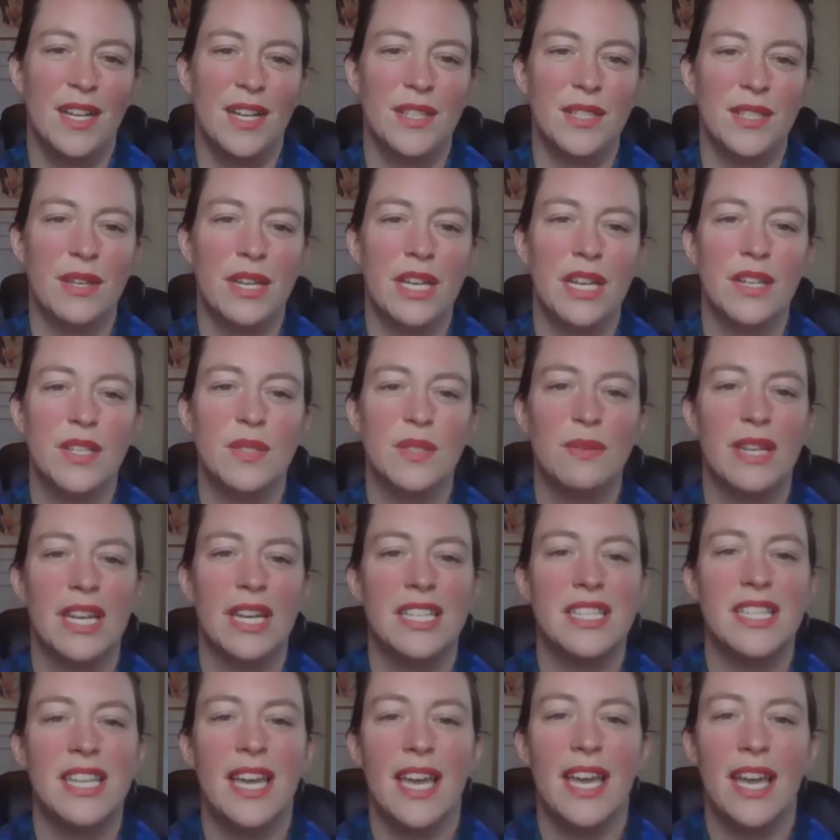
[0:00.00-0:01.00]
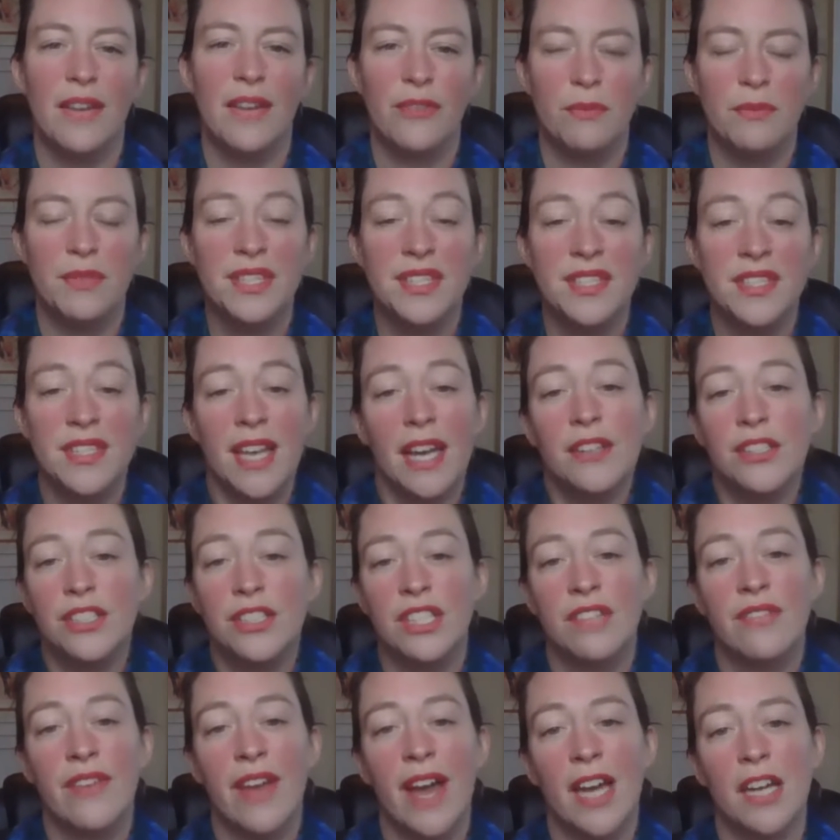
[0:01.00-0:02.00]
So here's what I take from this
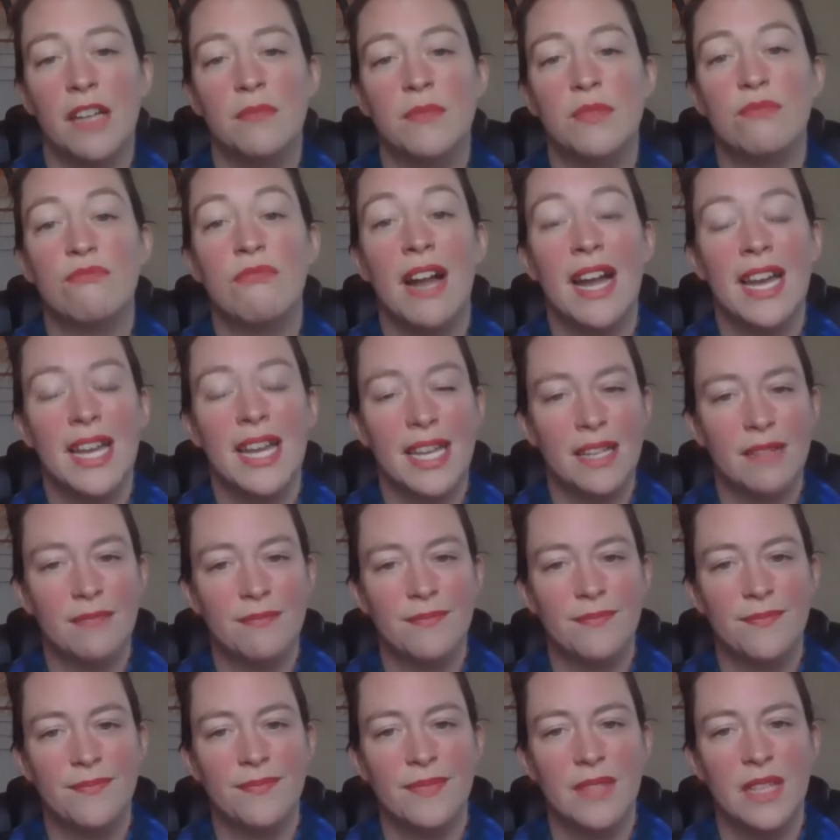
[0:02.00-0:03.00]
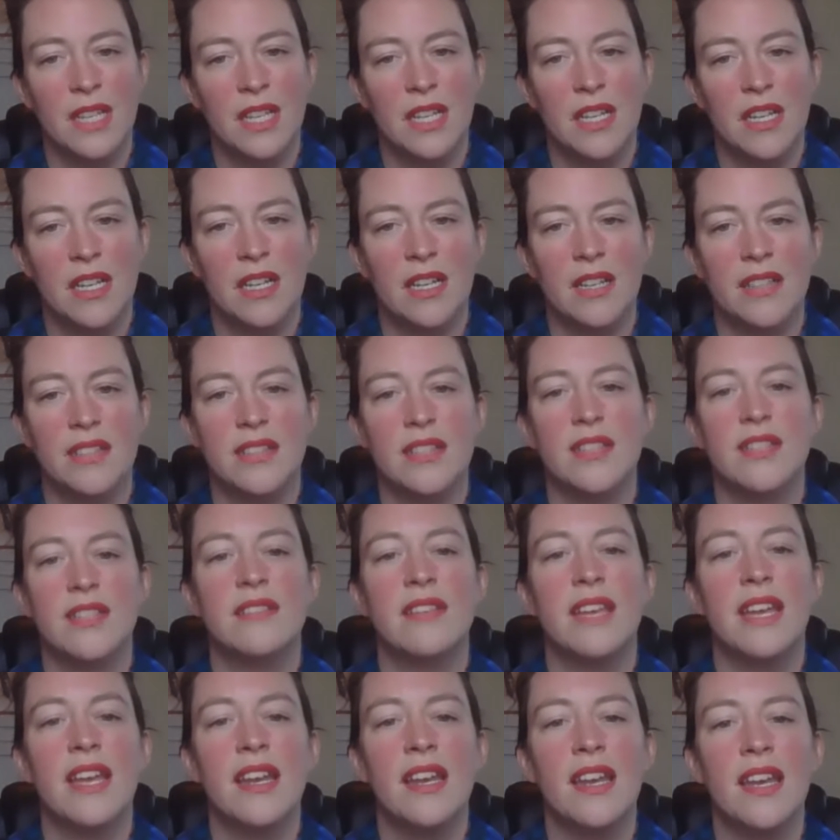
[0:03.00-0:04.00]
section of Adam's writing. A
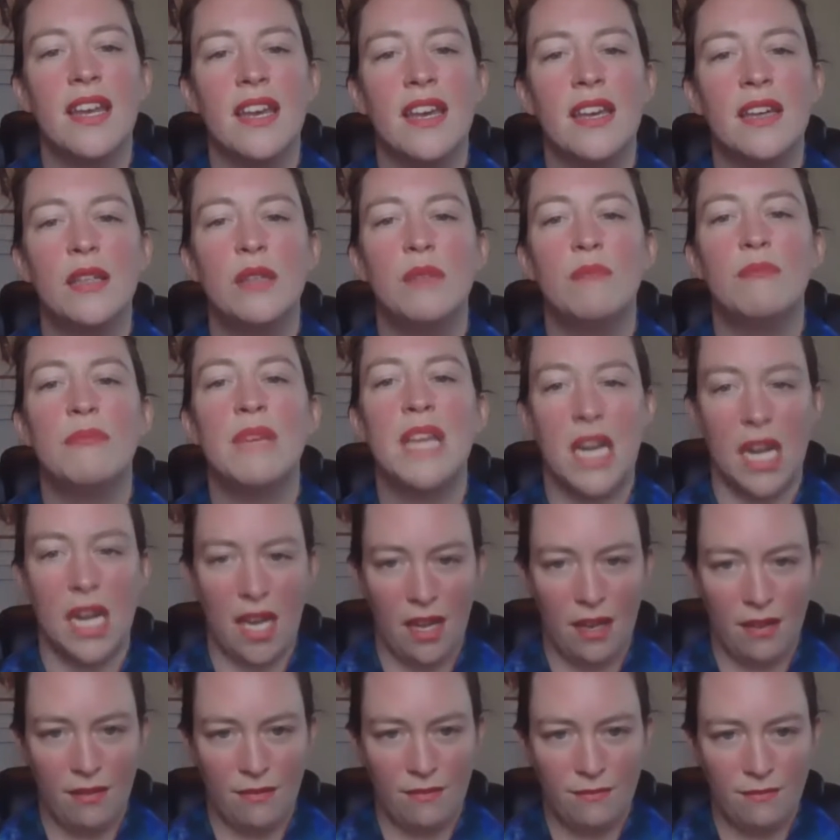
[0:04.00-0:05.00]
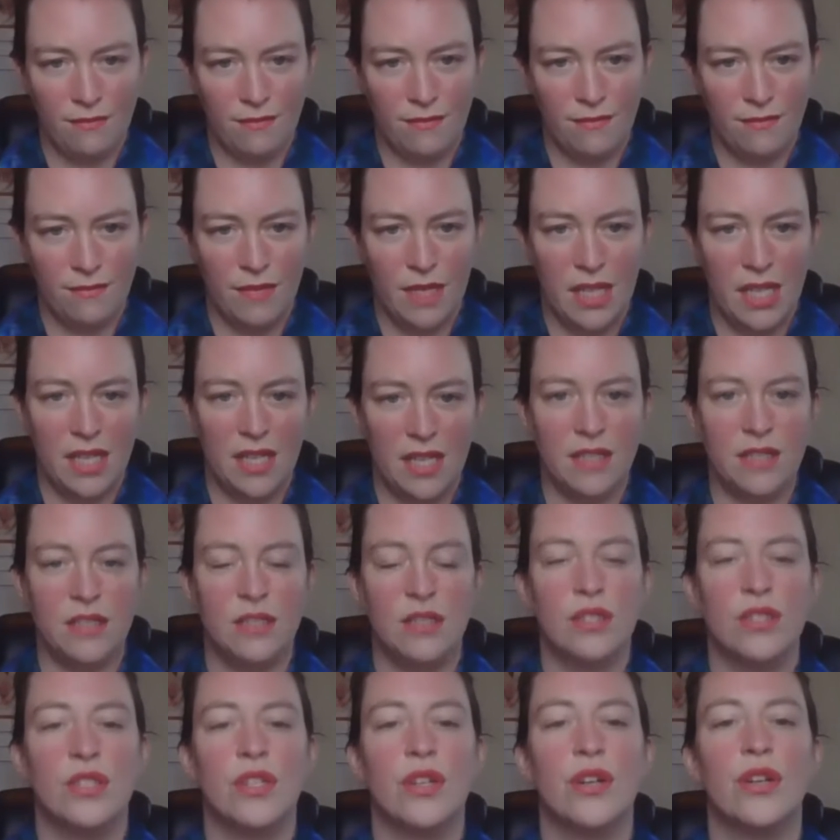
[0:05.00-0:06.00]
sustaining meaning is
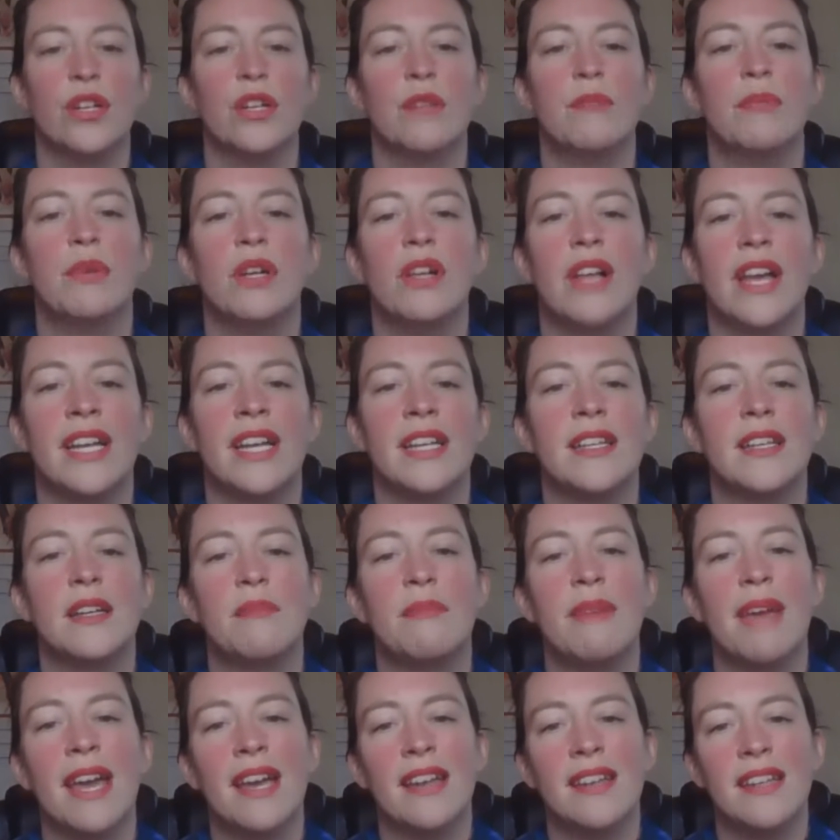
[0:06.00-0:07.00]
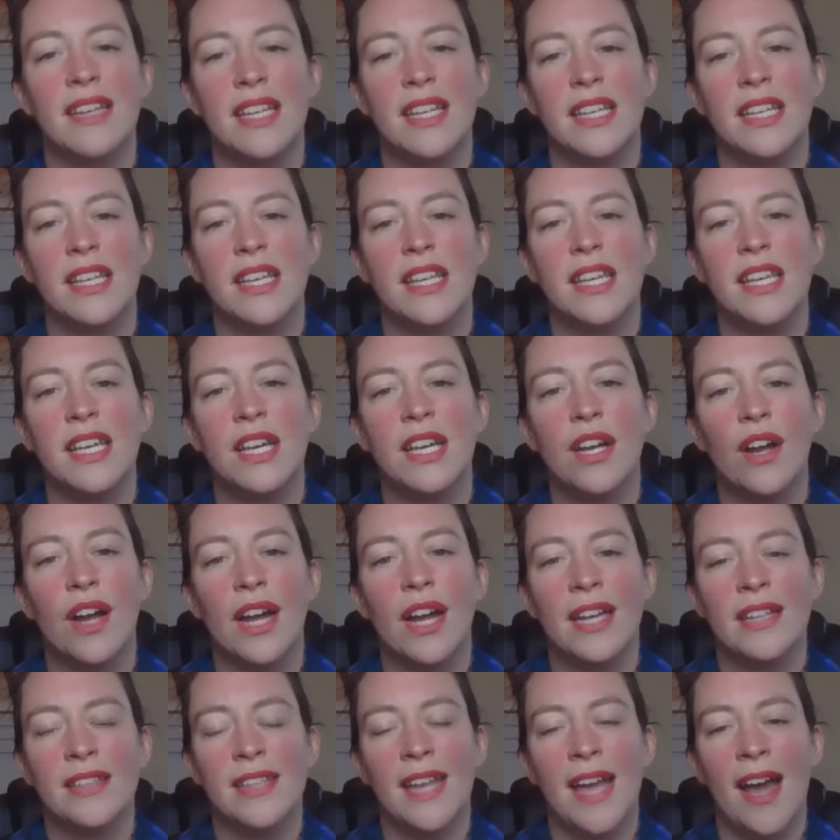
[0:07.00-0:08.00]
discernible and commanding here
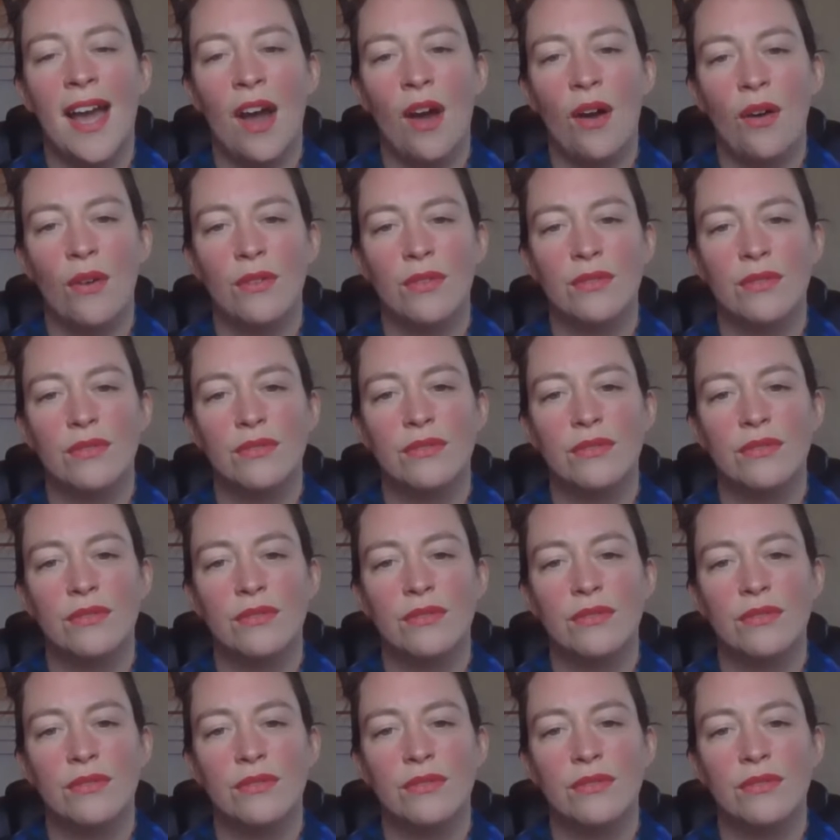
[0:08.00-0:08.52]
and now.